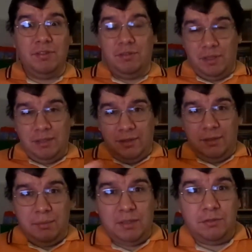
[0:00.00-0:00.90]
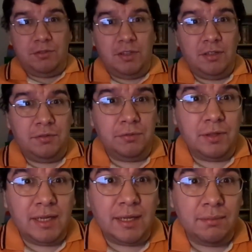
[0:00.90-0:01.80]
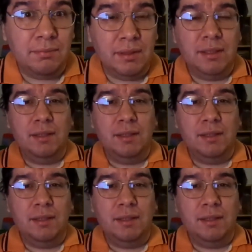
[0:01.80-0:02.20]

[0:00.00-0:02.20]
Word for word: so they did a major change for that.